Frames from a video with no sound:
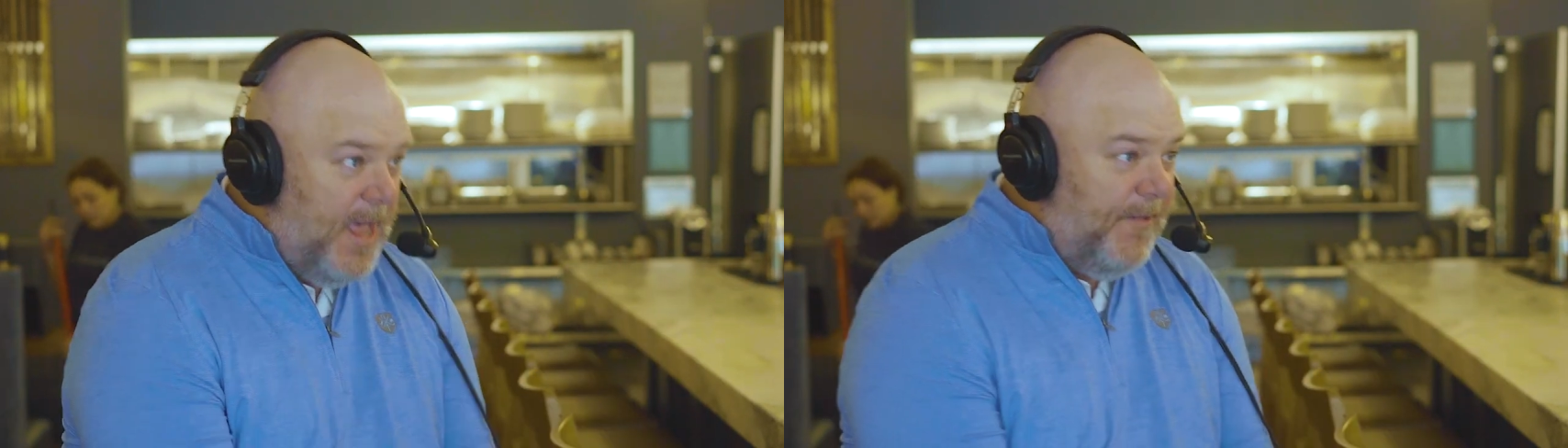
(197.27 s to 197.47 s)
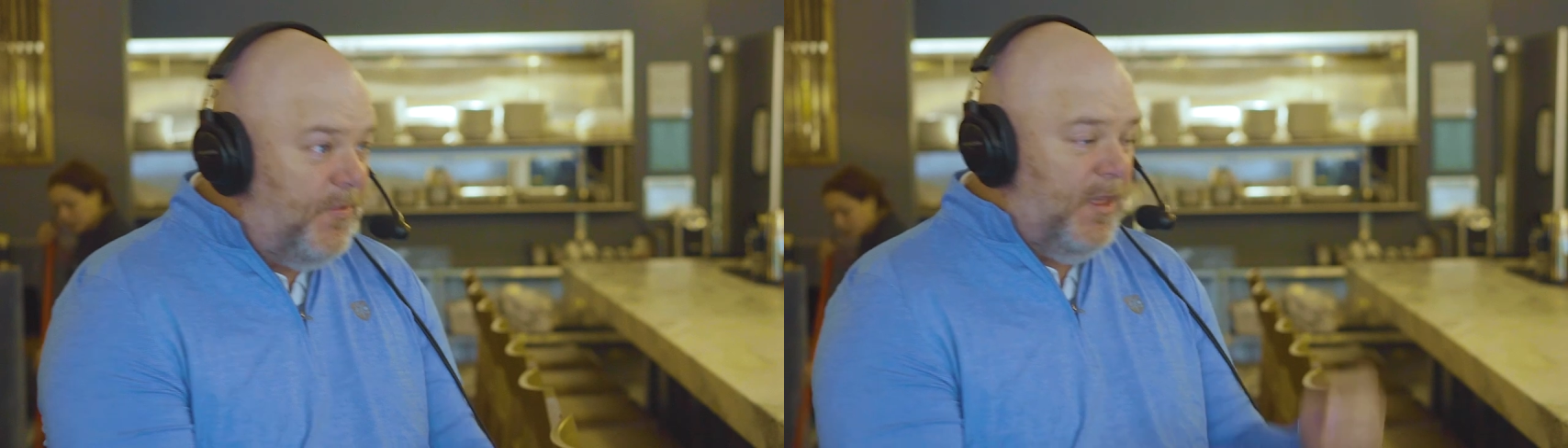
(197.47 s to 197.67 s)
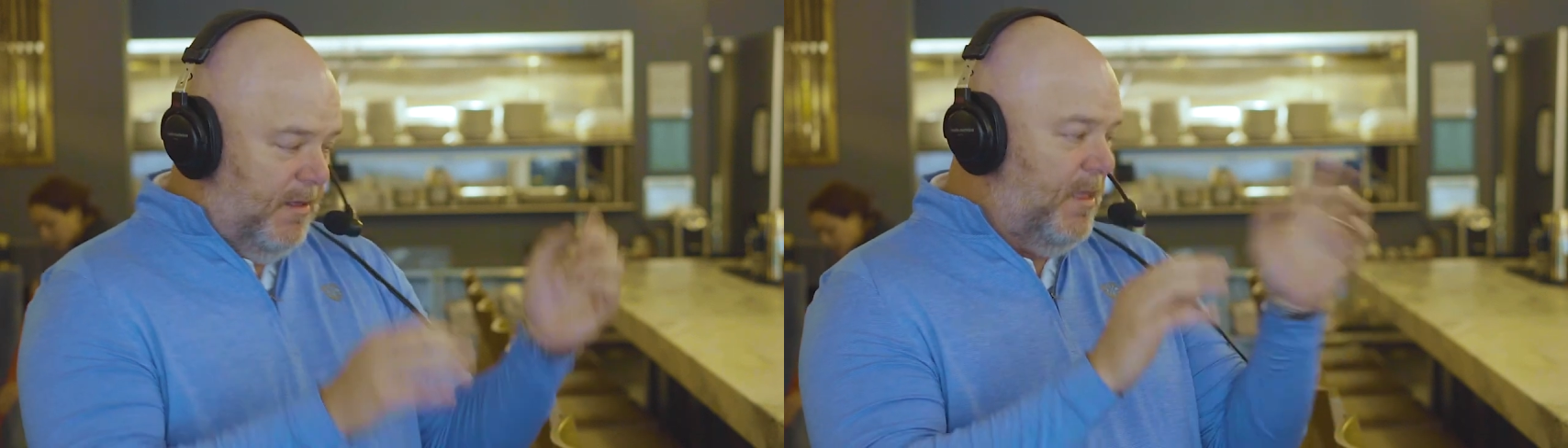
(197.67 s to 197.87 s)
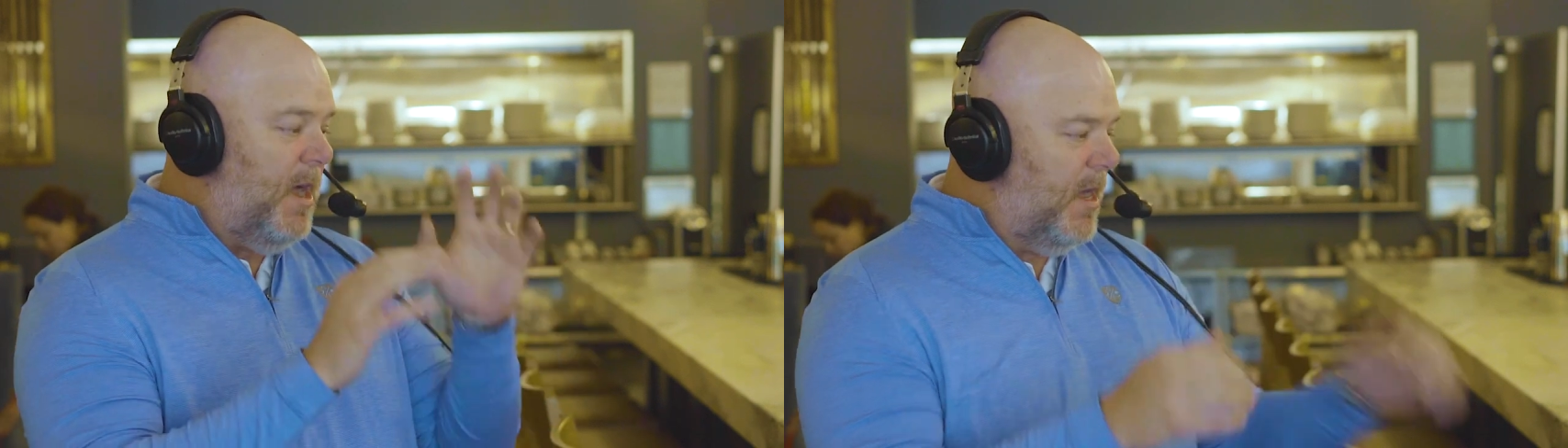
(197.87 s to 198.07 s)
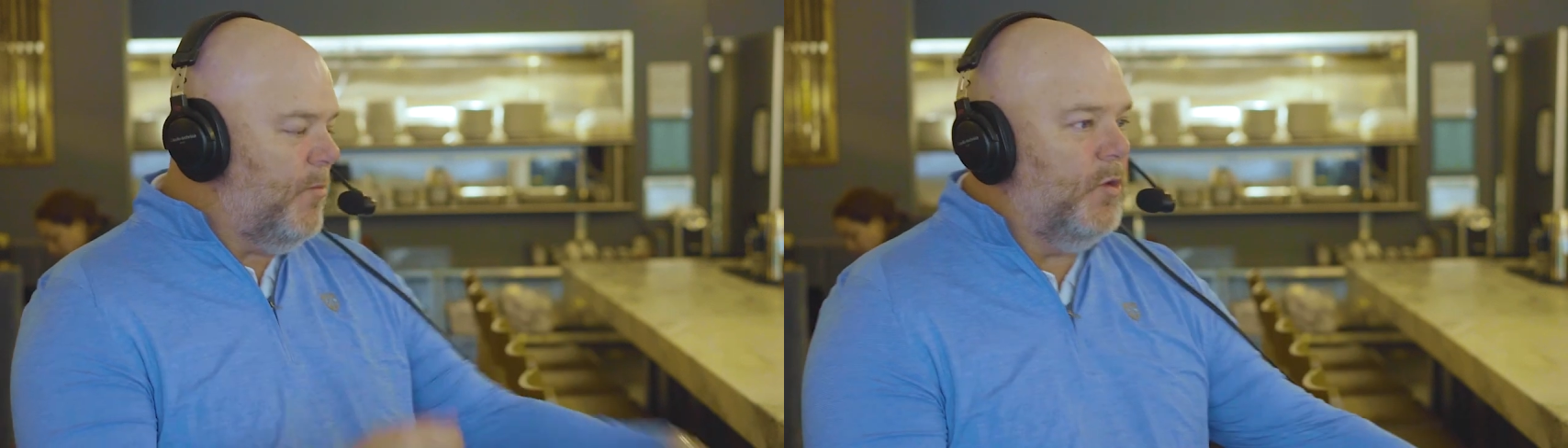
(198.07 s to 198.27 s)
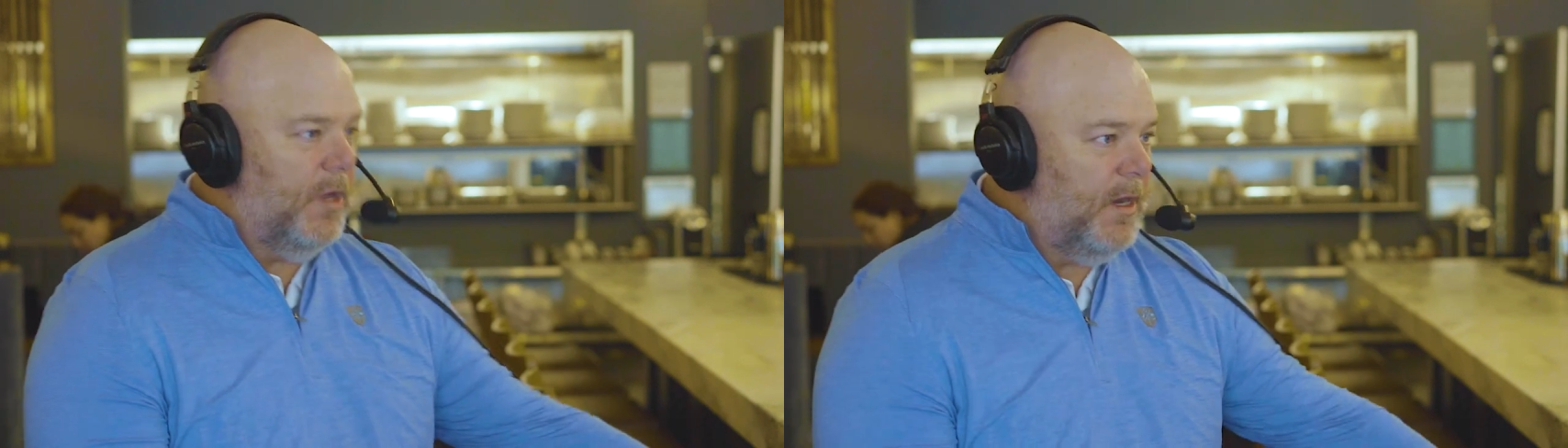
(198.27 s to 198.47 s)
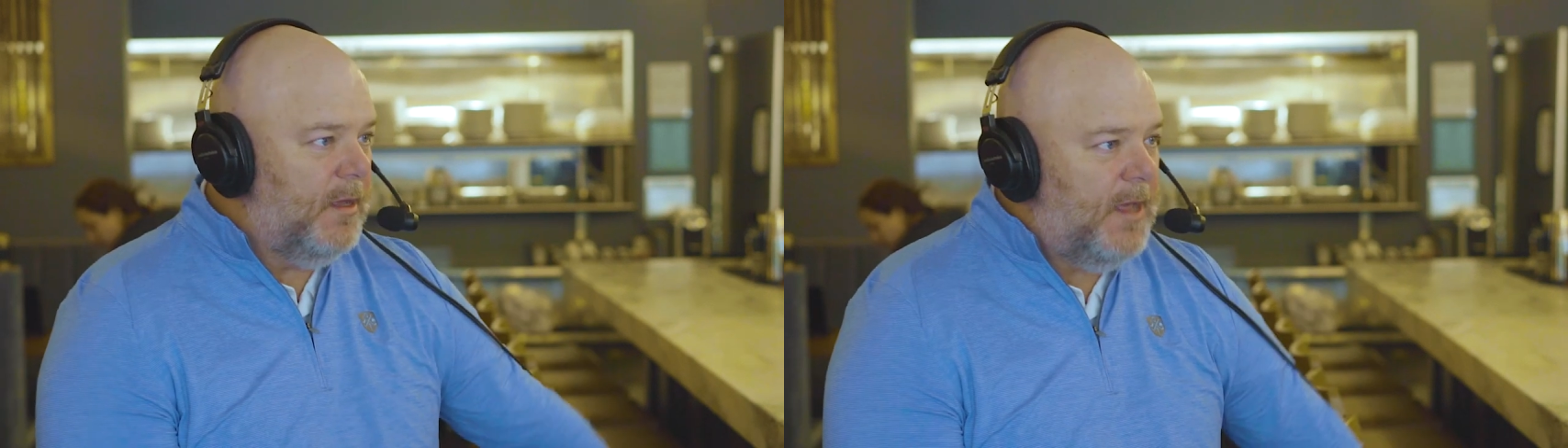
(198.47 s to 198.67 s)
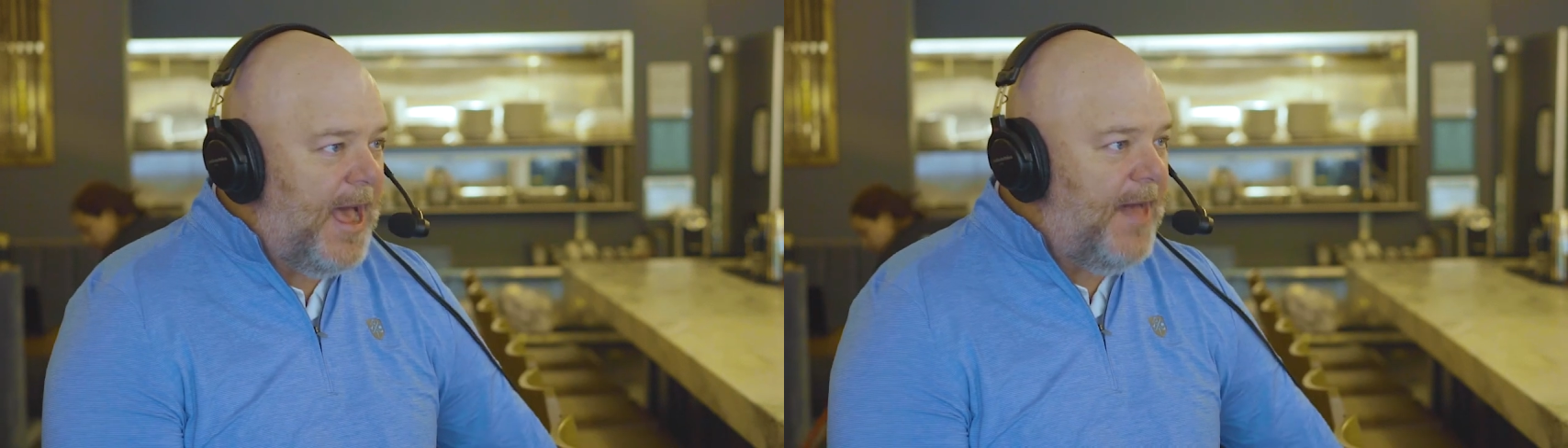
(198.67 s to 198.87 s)
If, knock on wood,
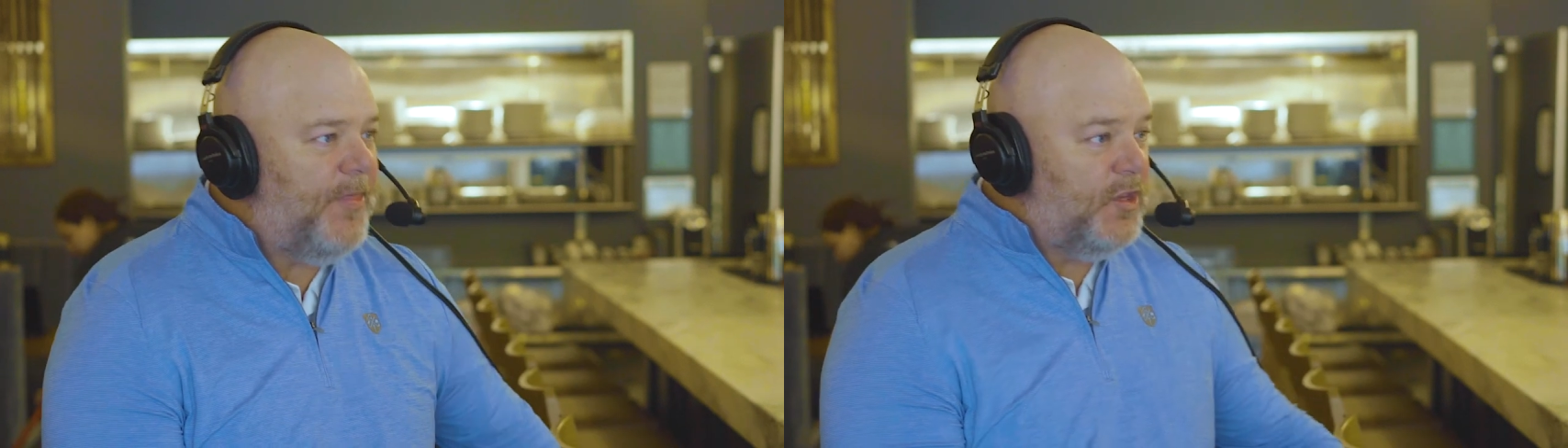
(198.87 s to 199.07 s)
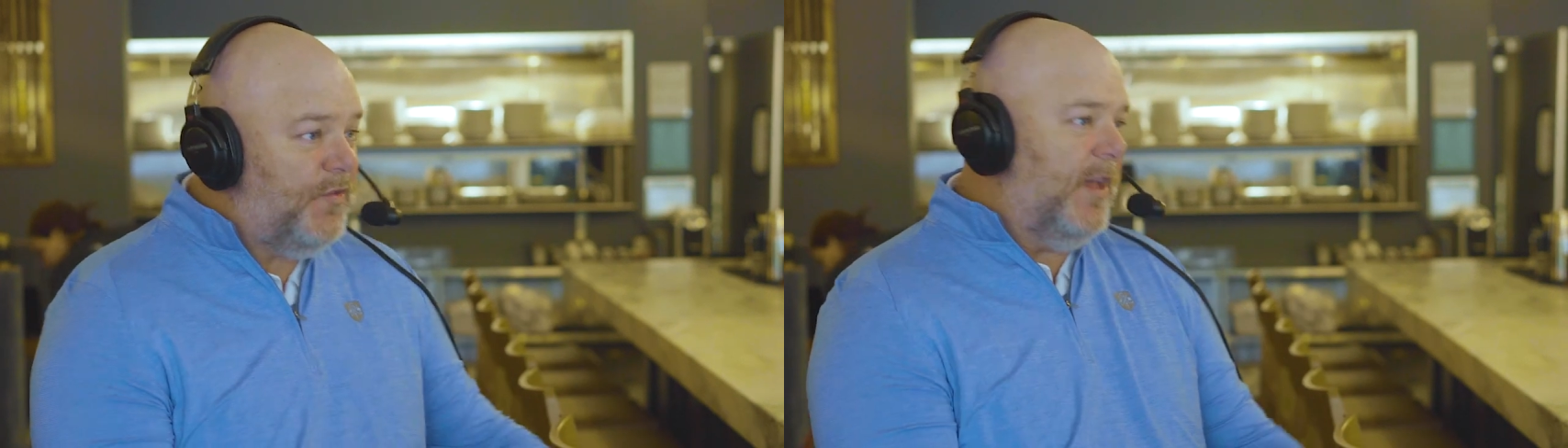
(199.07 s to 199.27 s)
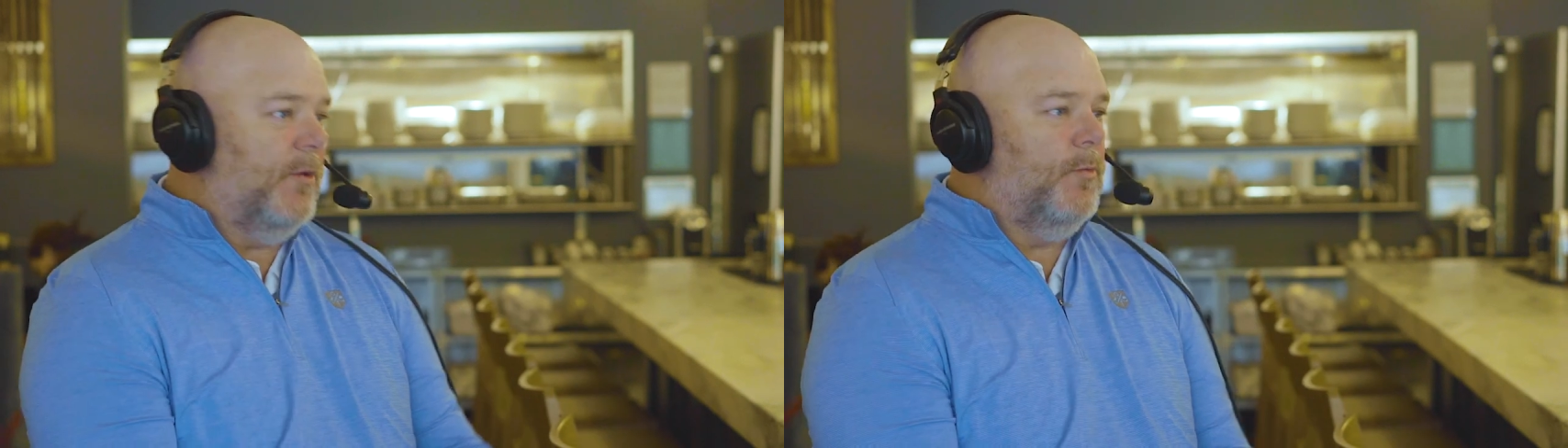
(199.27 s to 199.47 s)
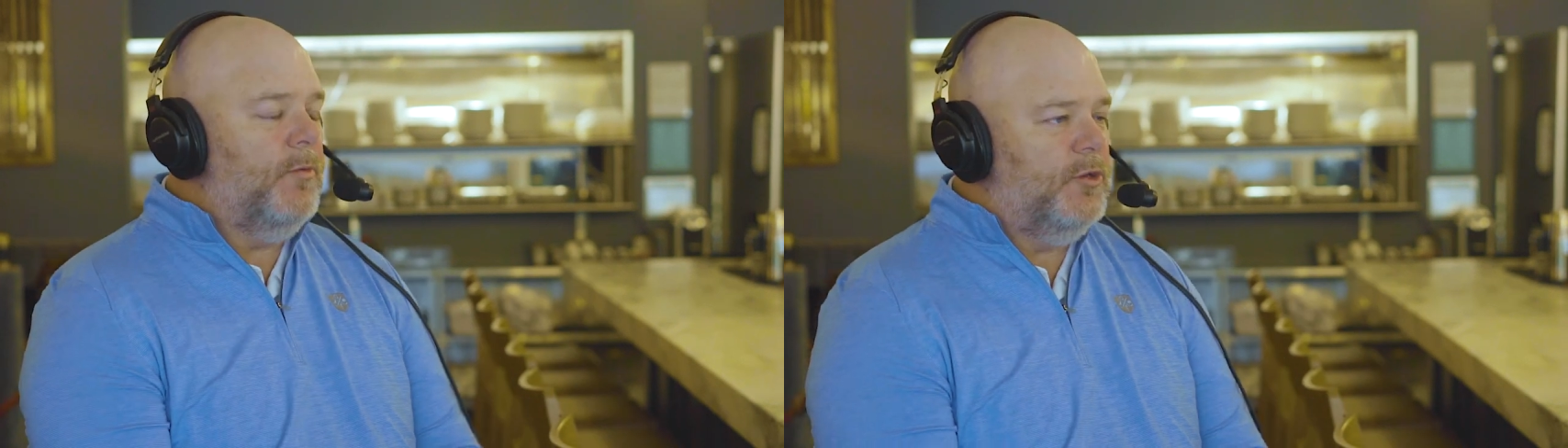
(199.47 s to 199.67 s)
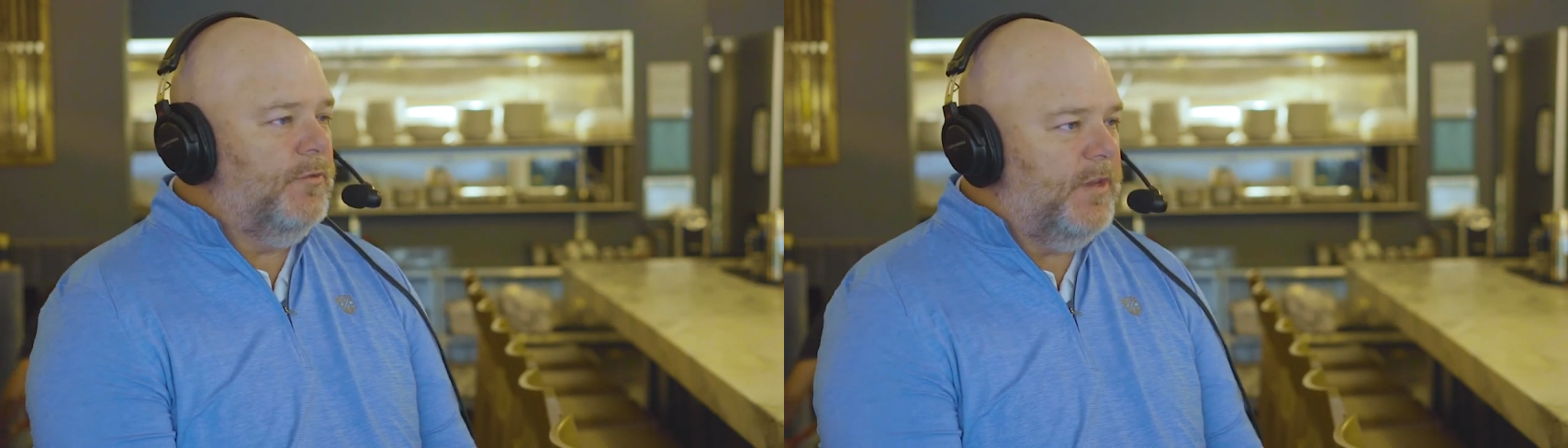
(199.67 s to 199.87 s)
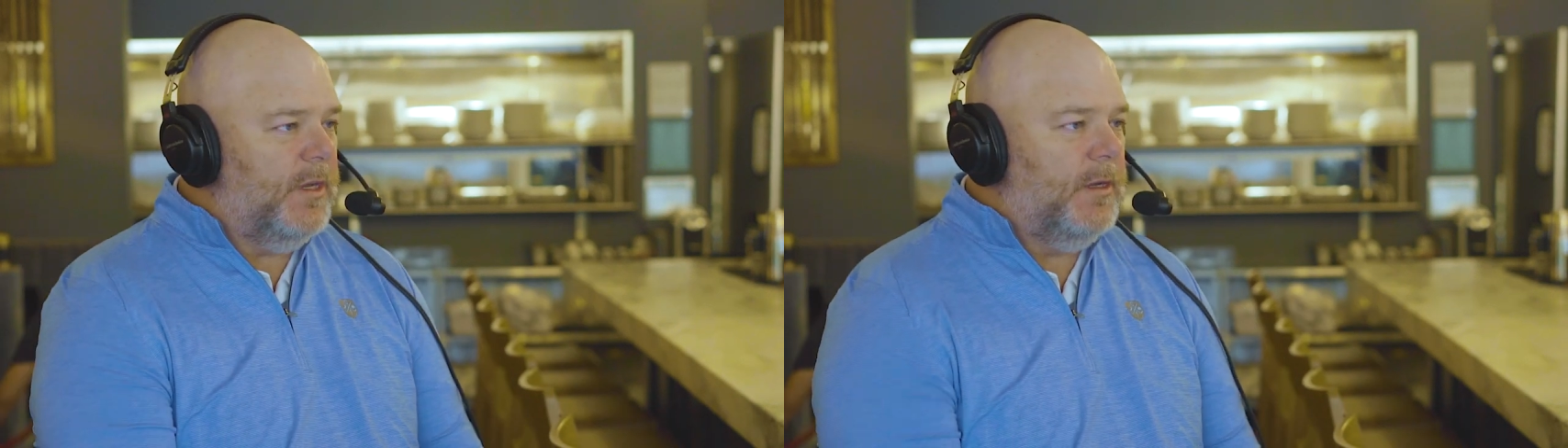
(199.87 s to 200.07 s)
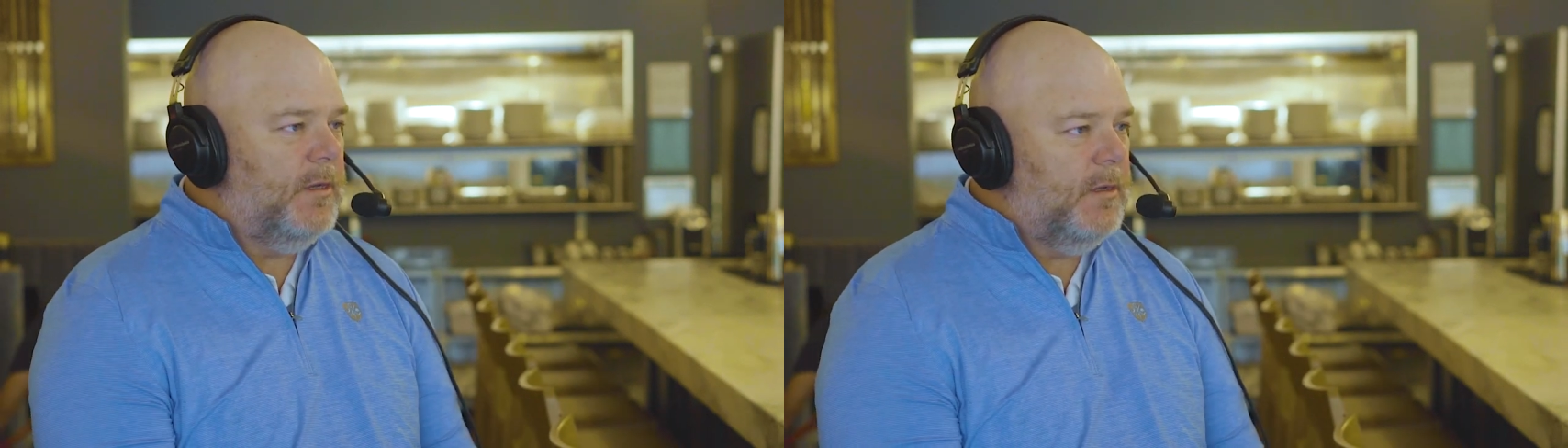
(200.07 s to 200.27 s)
had this failed, what would you have done?